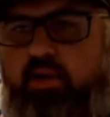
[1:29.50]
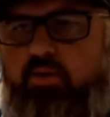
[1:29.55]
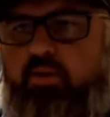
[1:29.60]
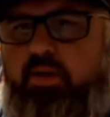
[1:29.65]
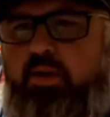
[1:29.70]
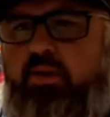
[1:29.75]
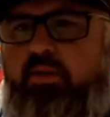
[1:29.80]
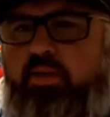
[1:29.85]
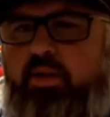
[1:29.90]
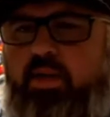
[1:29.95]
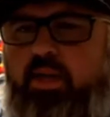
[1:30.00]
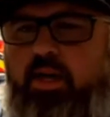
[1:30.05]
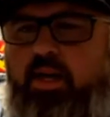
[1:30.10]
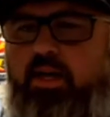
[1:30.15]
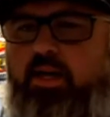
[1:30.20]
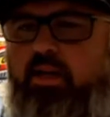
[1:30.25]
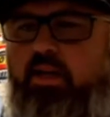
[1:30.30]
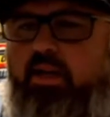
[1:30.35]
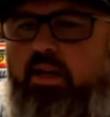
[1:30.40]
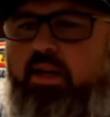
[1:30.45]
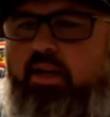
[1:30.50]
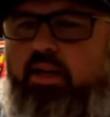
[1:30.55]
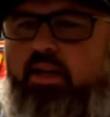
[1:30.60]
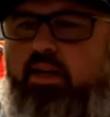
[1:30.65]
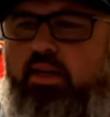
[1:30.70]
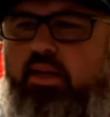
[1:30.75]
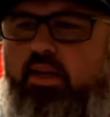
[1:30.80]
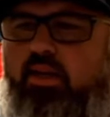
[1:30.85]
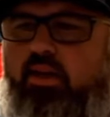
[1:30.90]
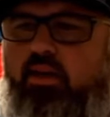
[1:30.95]
going on tonight, and
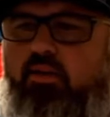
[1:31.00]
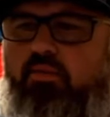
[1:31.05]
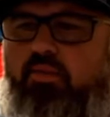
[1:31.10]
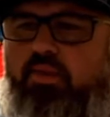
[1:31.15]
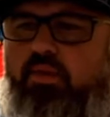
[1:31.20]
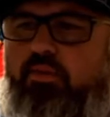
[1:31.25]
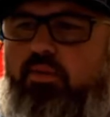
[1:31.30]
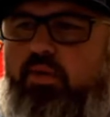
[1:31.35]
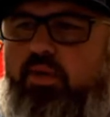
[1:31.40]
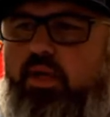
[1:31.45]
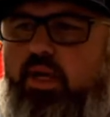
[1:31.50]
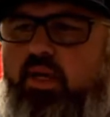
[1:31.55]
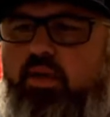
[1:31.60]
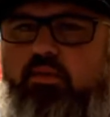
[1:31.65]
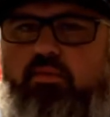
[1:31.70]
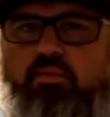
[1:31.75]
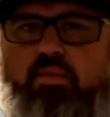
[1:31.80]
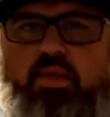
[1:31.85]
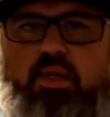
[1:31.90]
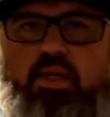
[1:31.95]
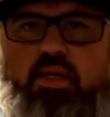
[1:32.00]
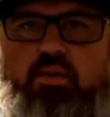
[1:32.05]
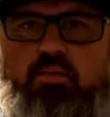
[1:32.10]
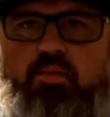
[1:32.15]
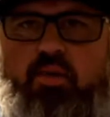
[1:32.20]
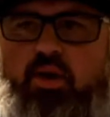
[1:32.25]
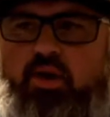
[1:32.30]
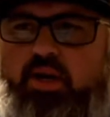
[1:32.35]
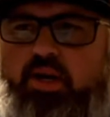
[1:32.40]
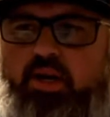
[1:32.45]
hopefully we'll get
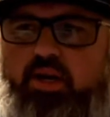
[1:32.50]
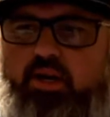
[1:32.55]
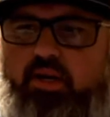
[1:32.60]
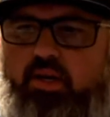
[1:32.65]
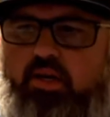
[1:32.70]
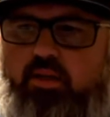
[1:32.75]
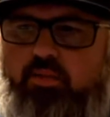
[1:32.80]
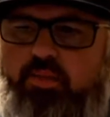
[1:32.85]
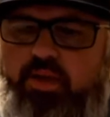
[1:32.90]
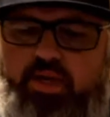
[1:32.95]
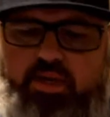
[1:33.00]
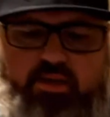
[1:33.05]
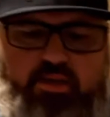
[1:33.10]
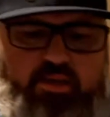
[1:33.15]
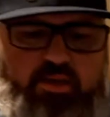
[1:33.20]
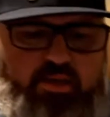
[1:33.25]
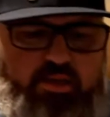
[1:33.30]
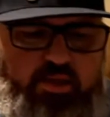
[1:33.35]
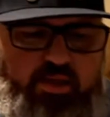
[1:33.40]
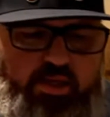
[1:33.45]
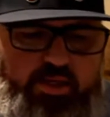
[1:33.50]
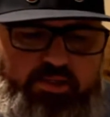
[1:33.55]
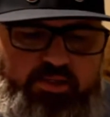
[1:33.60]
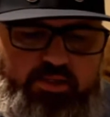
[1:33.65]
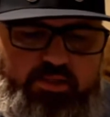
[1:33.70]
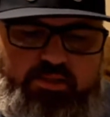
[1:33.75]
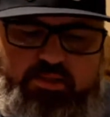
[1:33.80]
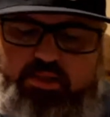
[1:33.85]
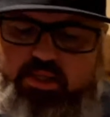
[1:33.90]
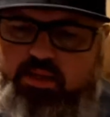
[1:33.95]
Mark here in a little bit. I
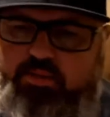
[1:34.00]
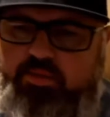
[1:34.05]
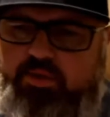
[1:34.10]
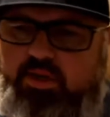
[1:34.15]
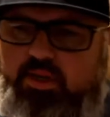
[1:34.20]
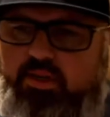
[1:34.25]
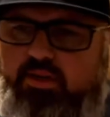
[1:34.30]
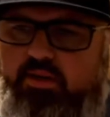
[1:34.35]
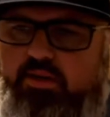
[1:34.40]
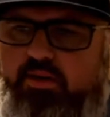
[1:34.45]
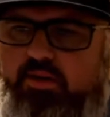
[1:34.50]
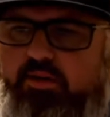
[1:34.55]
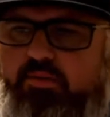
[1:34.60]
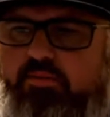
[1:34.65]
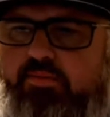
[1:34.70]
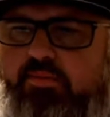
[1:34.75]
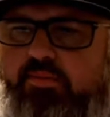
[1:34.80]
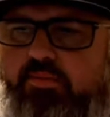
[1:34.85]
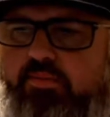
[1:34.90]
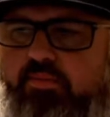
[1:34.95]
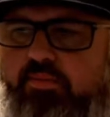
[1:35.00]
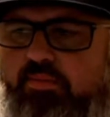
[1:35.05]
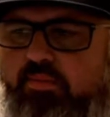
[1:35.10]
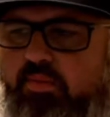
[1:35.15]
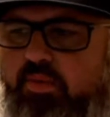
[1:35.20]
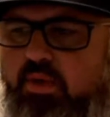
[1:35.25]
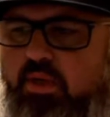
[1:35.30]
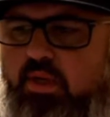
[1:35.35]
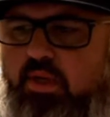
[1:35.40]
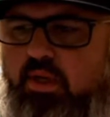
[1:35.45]
just sent him another
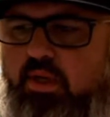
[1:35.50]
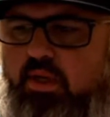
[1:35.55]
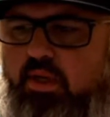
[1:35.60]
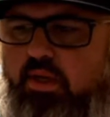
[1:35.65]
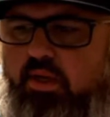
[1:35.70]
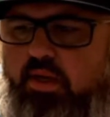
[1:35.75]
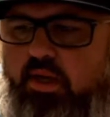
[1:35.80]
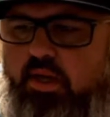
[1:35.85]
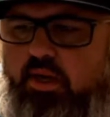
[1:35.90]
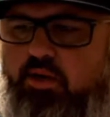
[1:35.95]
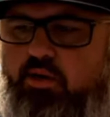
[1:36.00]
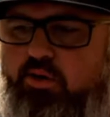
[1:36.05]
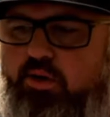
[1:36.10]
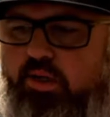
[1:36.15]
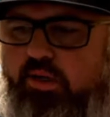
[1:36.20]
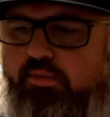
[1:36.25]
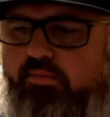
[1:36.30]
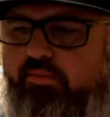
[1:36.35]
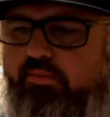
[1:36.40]
code,